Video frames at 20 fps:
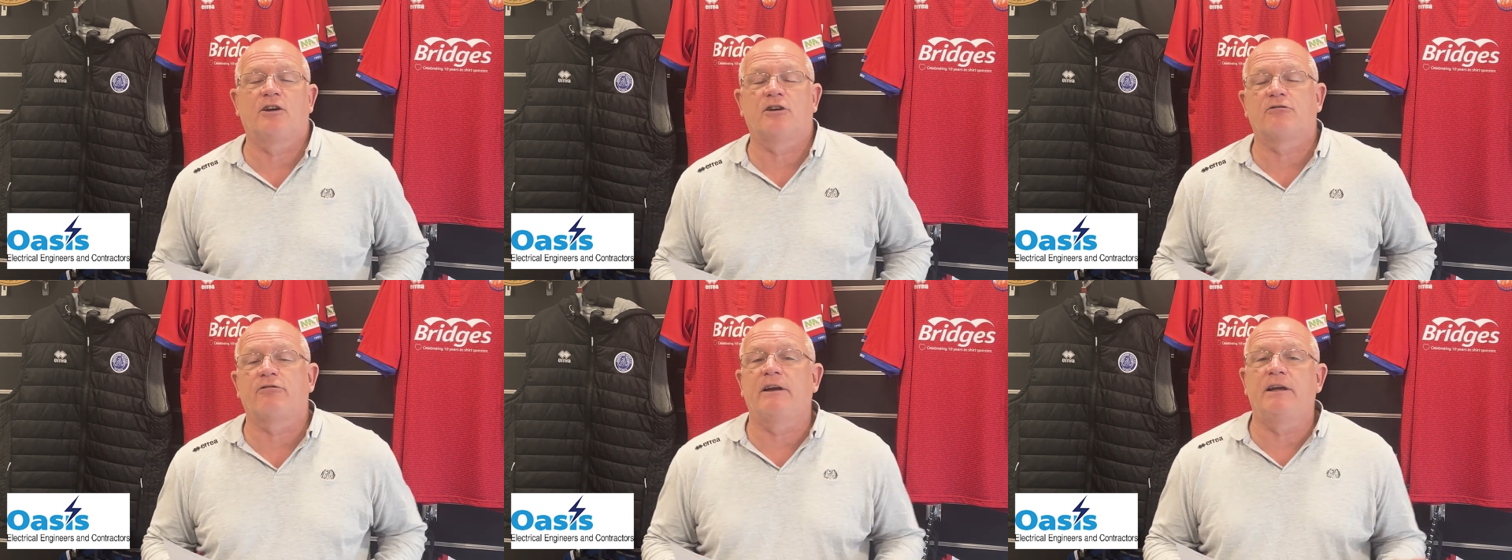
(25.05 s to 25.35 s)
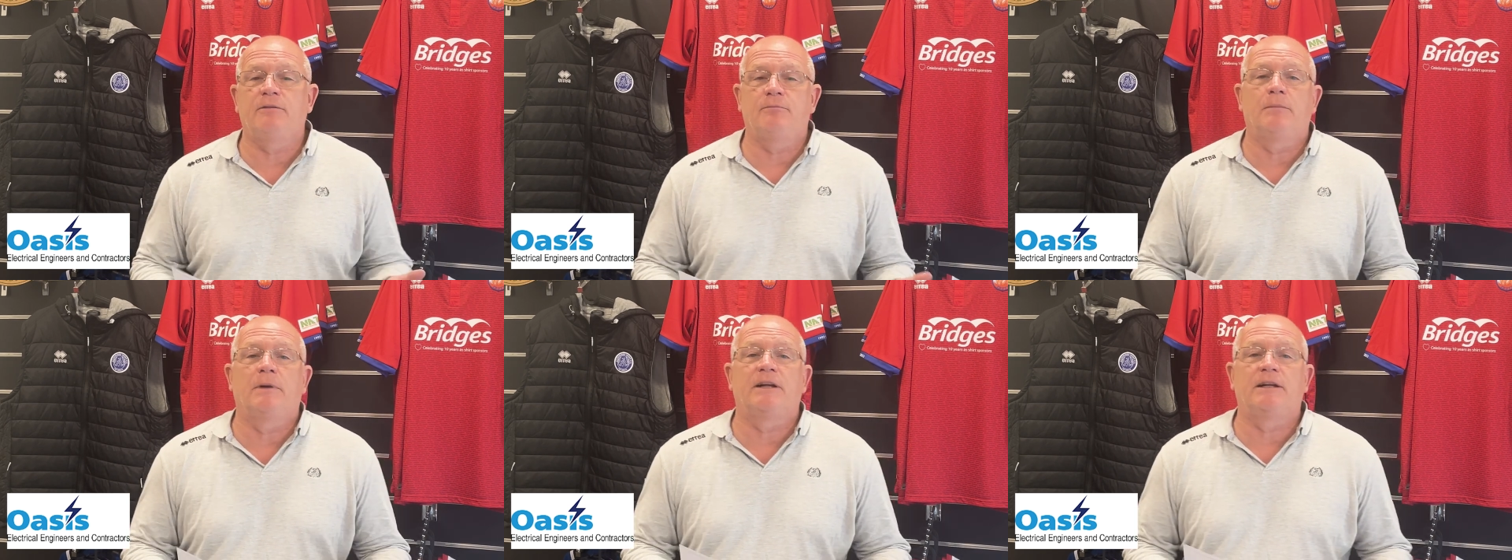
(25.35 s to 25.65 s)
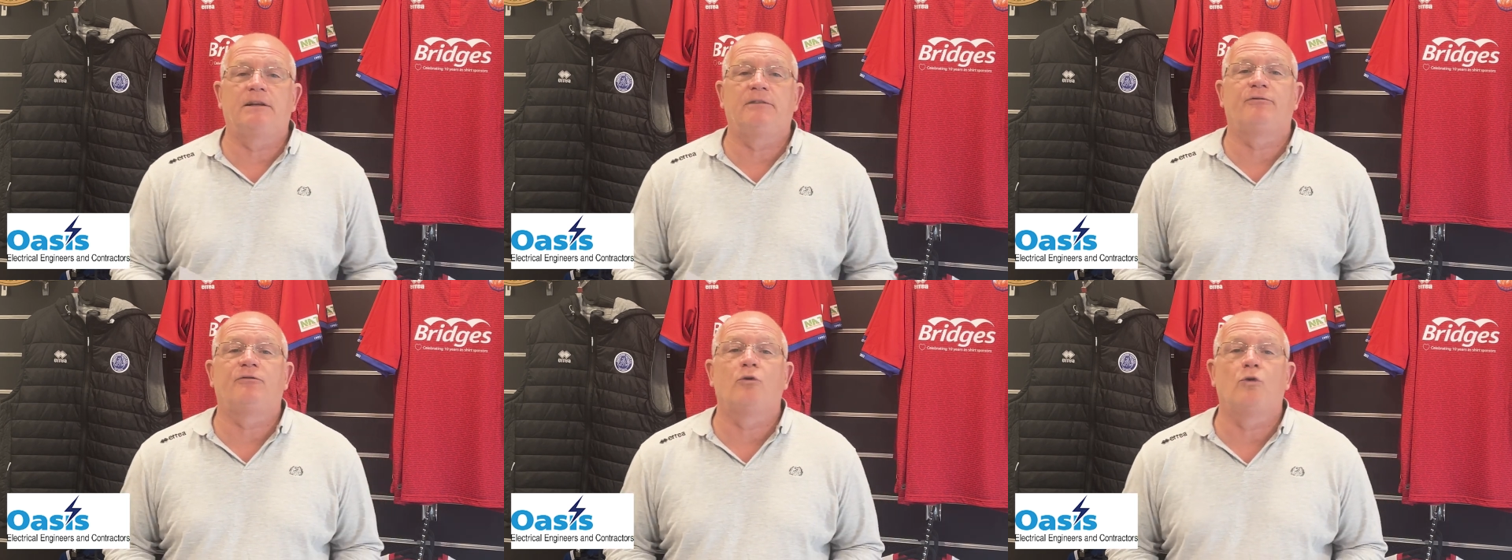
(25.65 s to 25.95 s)
great
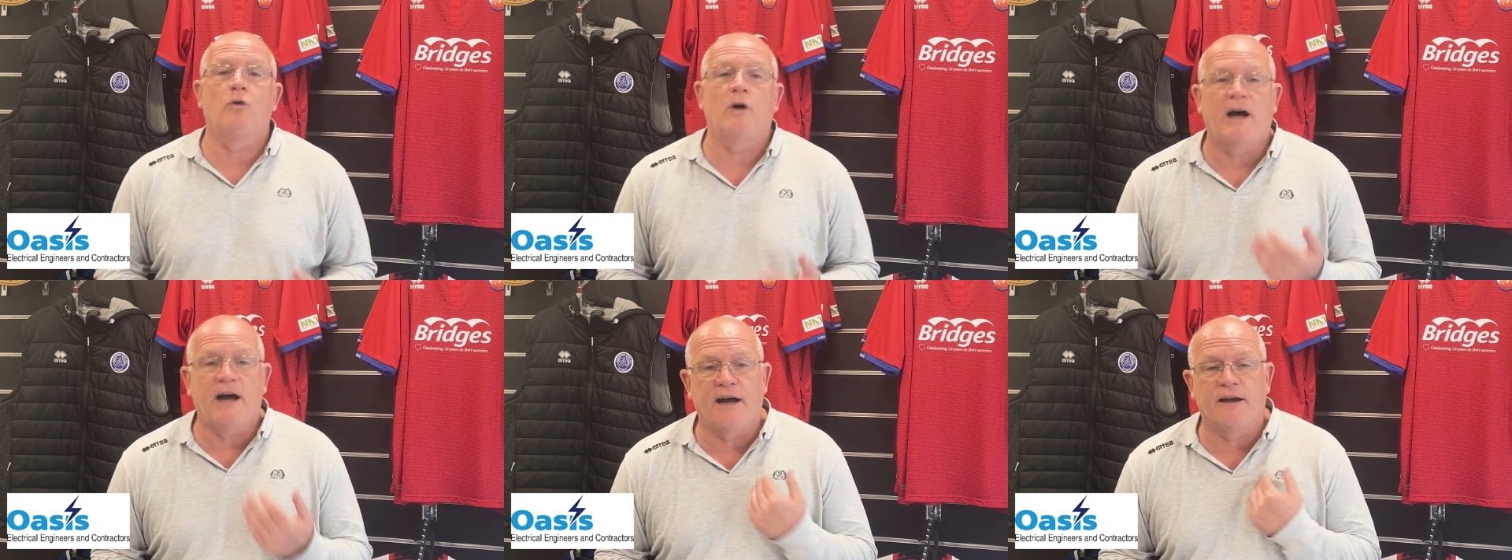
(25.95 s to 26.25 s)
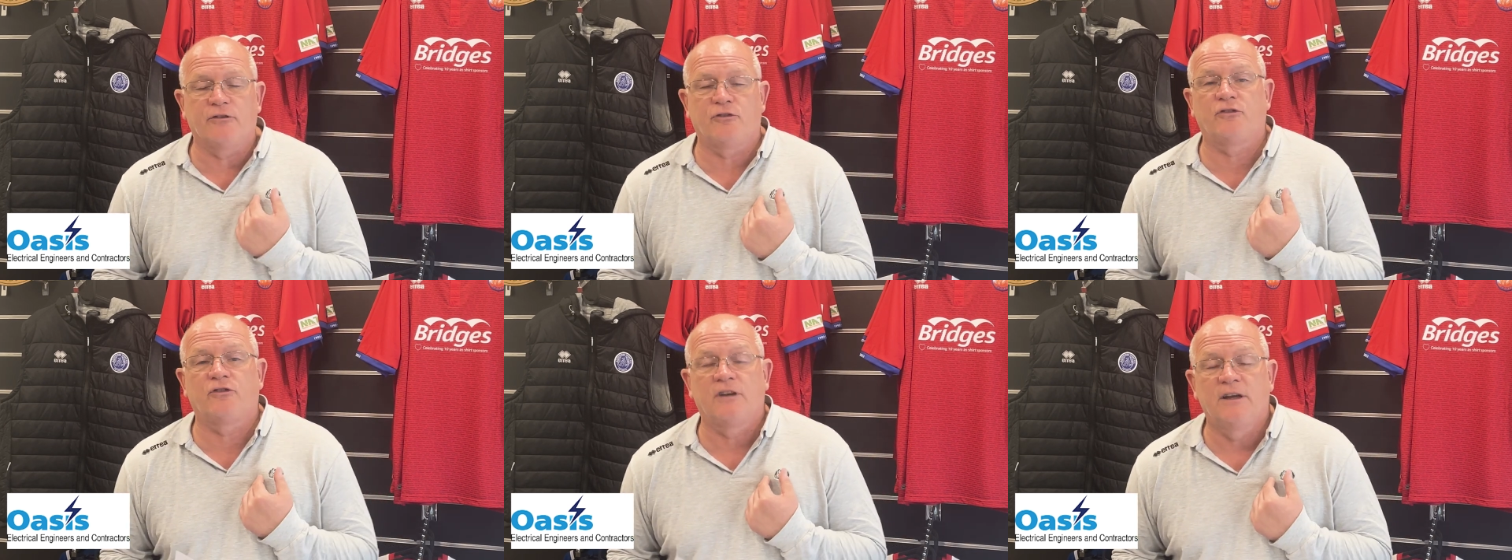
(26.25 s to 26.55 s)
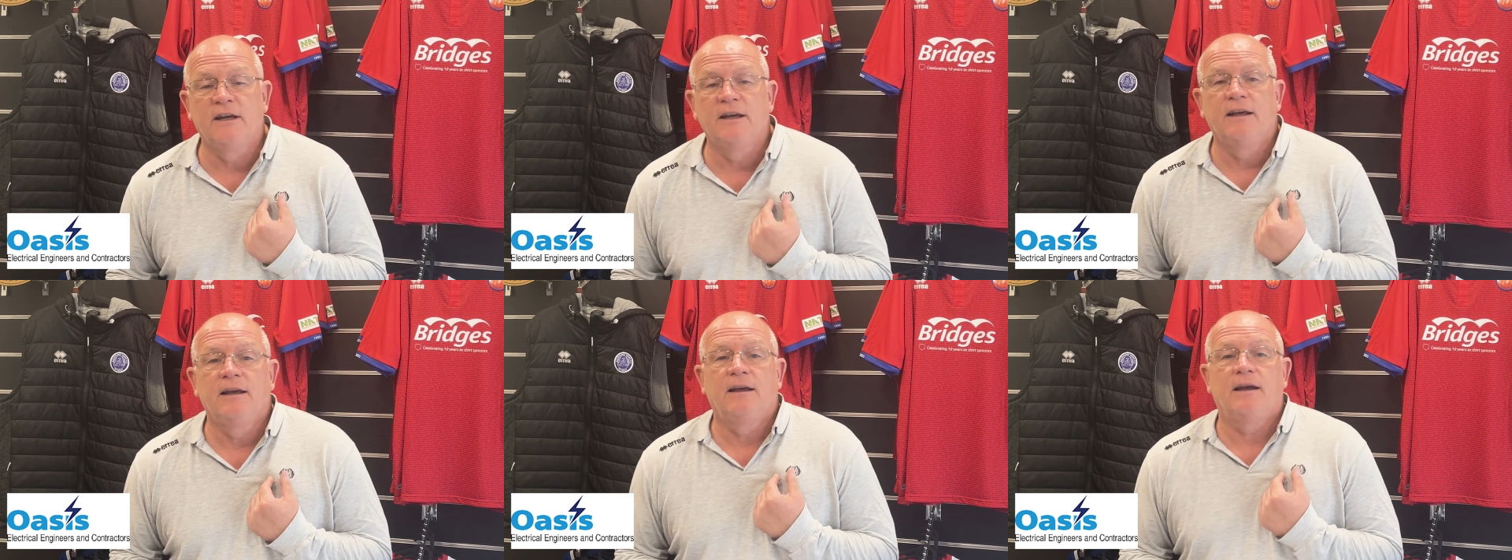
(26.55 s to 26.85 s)
money for us
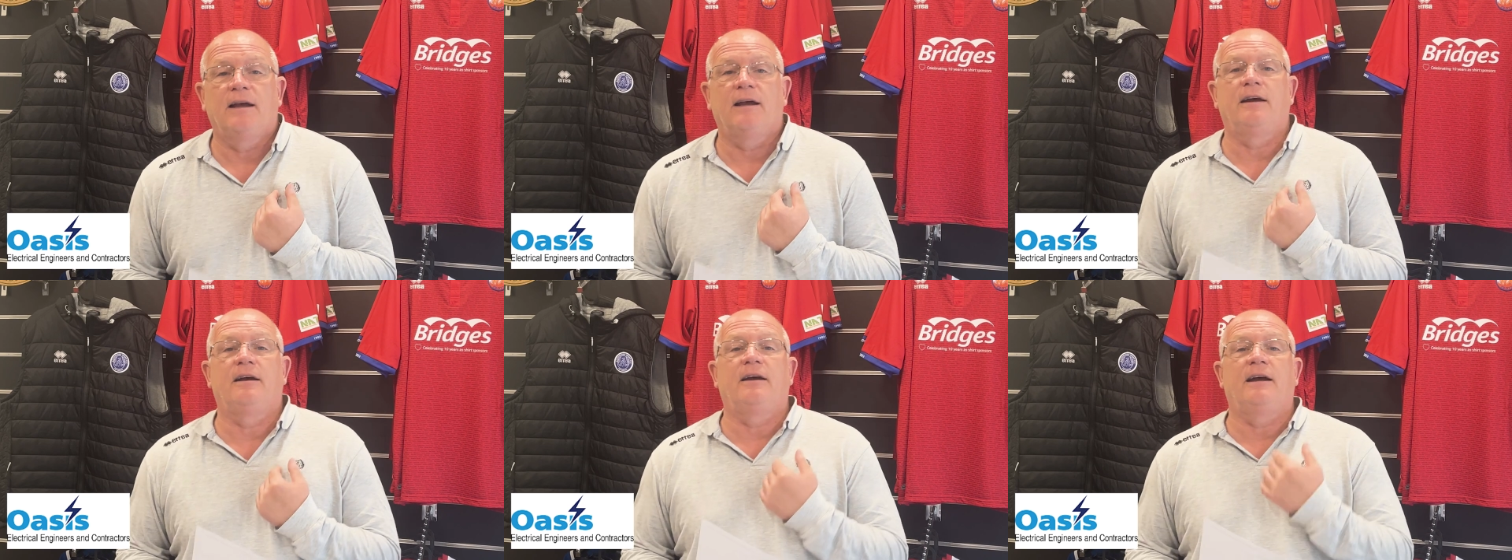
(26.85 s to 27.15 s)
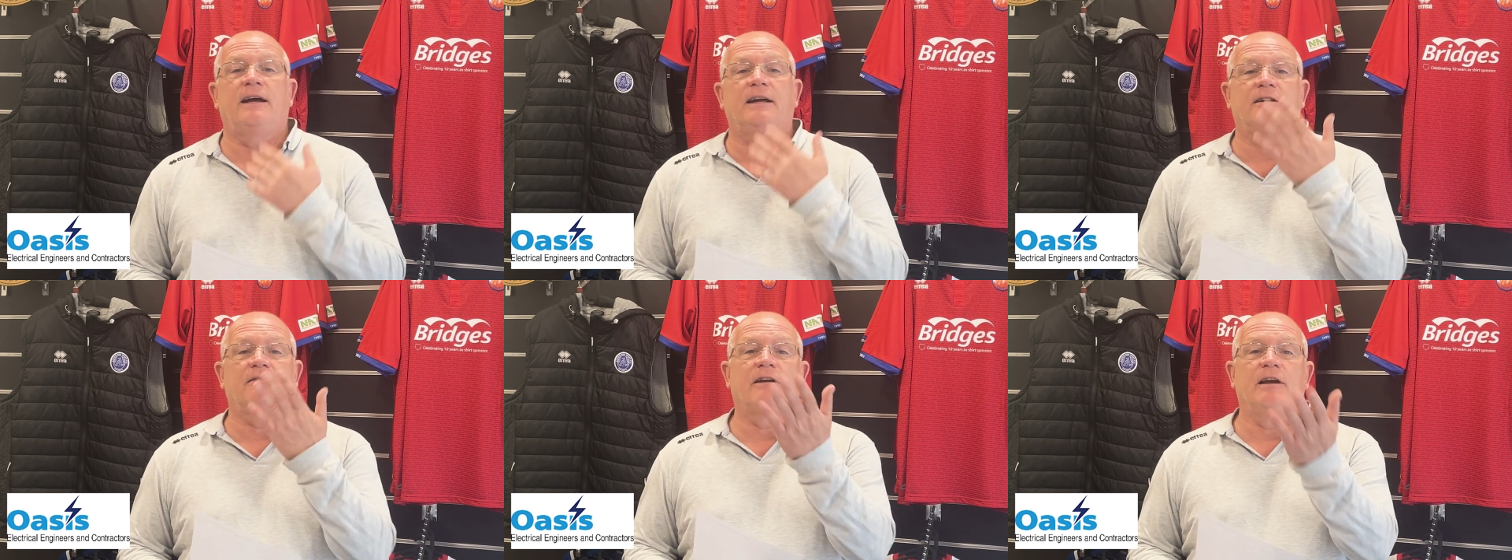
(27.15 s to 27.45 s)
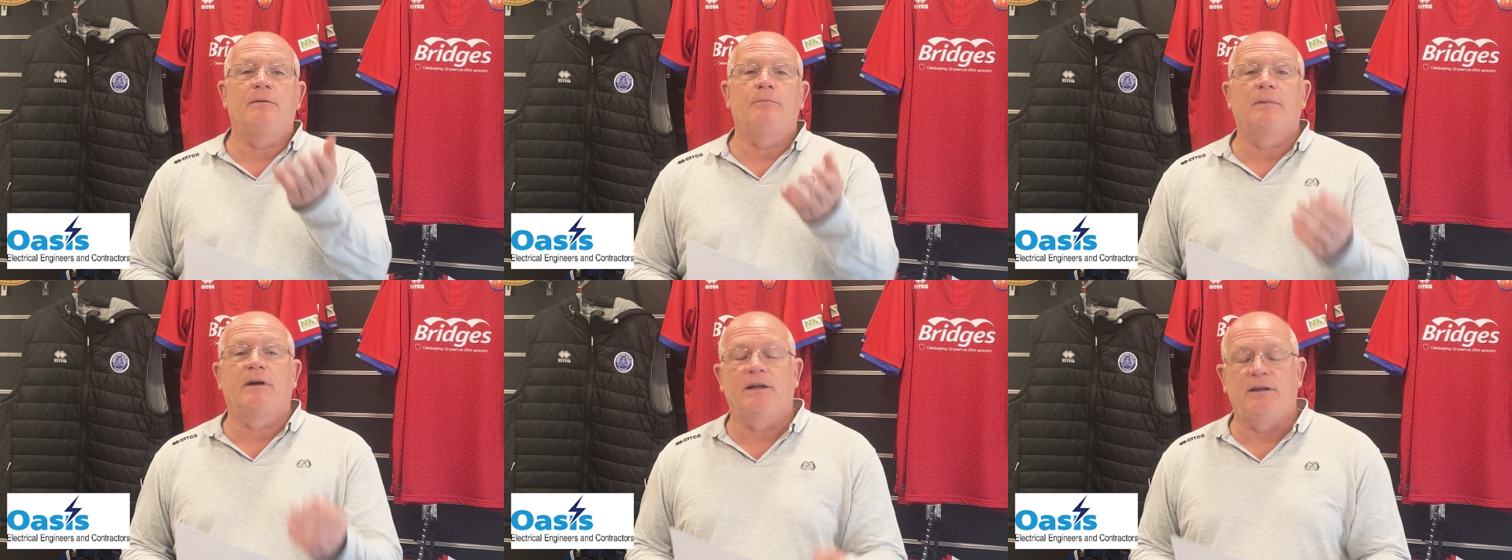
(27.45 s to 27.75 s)
uh, and
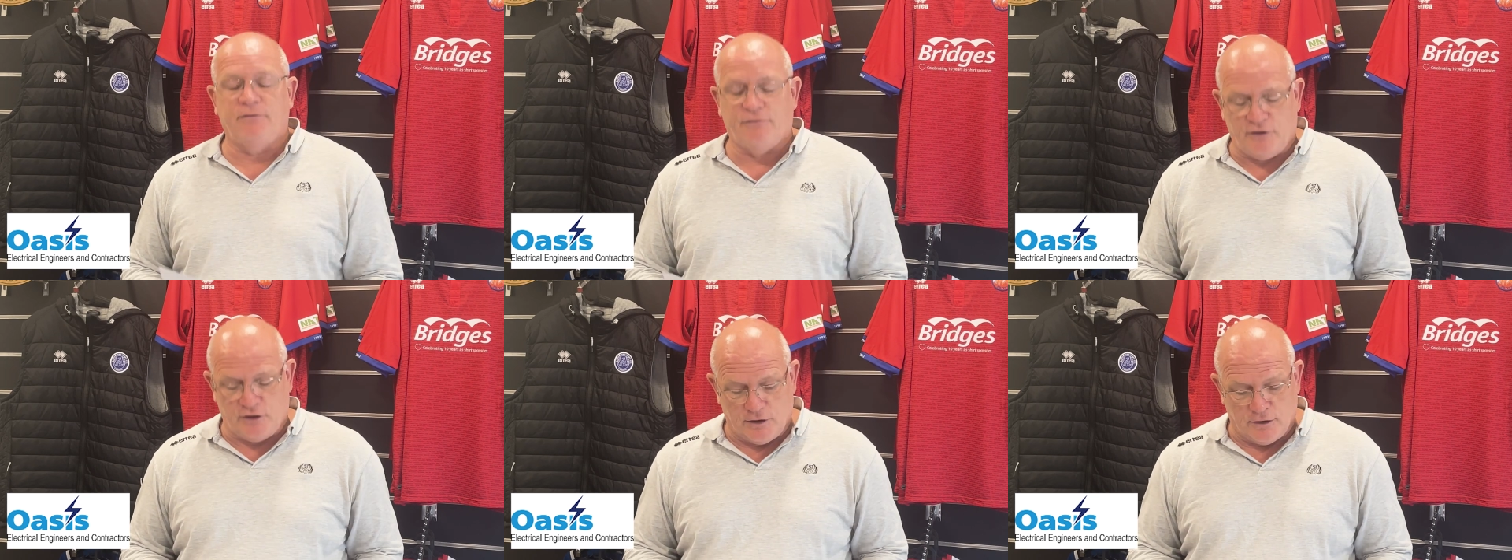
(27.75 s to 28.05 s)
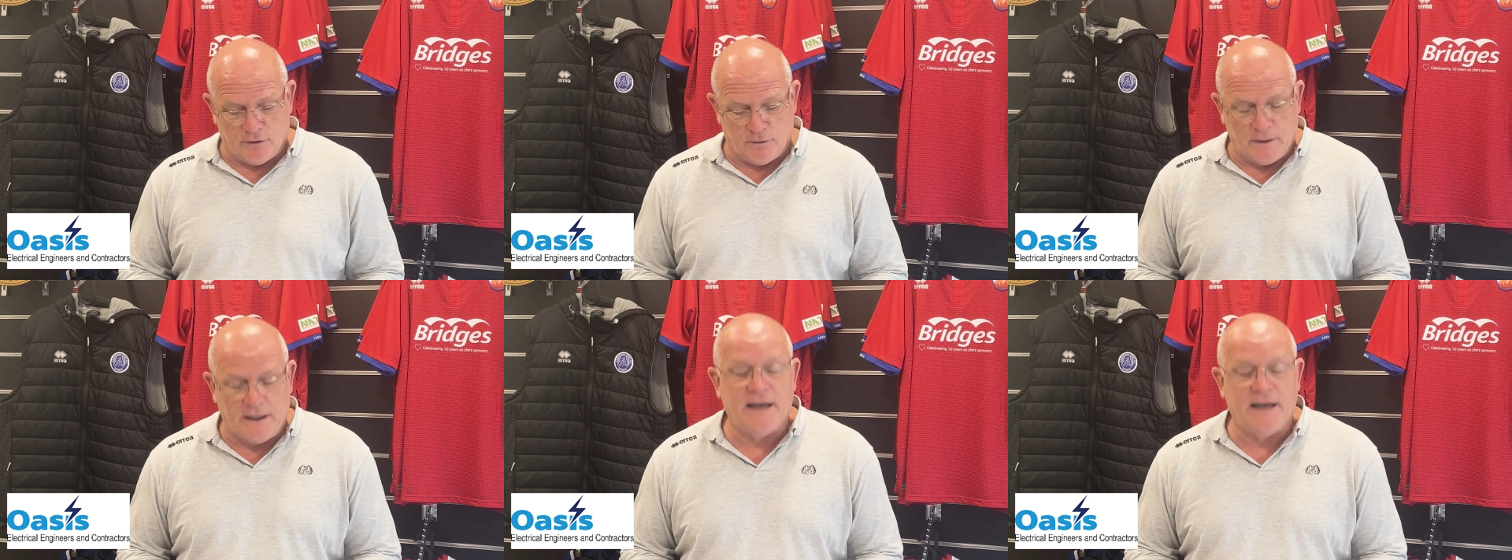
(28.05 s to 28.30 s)
great money for you.